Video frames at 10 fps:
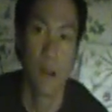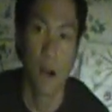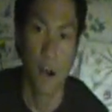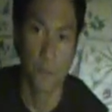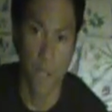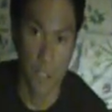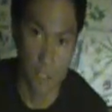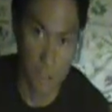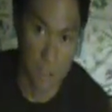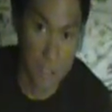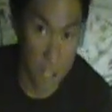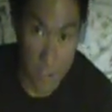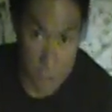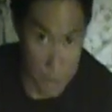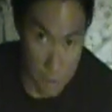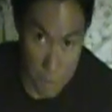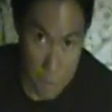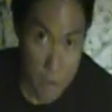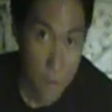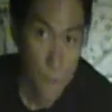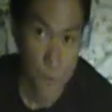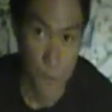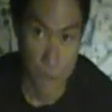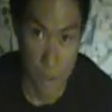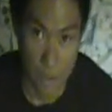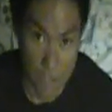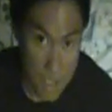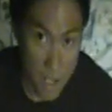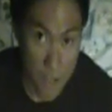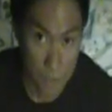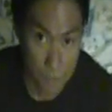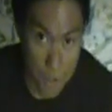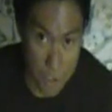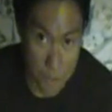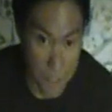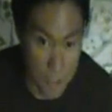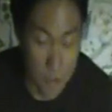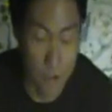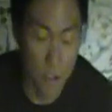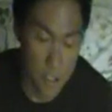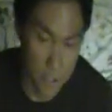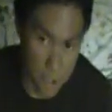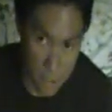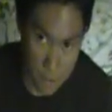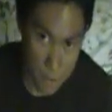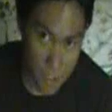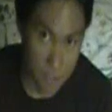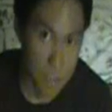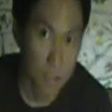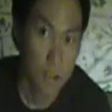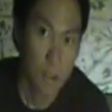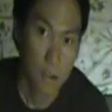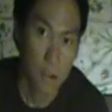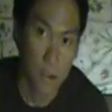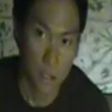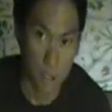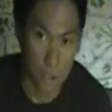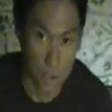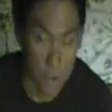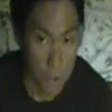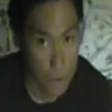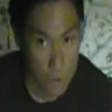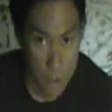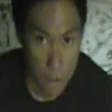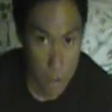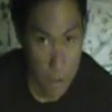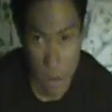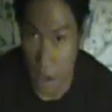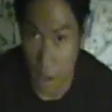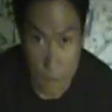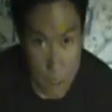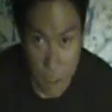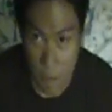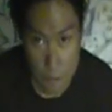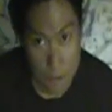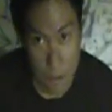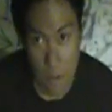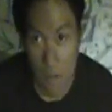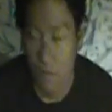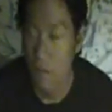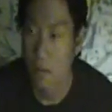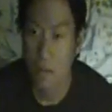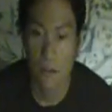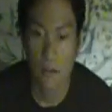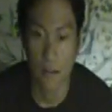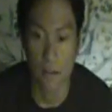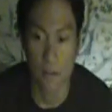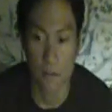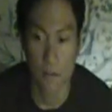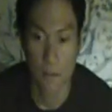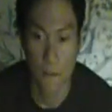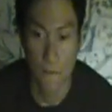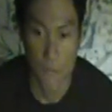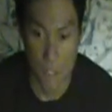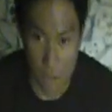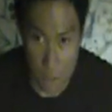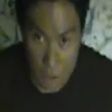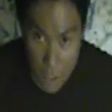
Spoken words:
how many sets you do with this kind of push-up. As long as you integrate it in your solo training, you have time doing it, and as long as you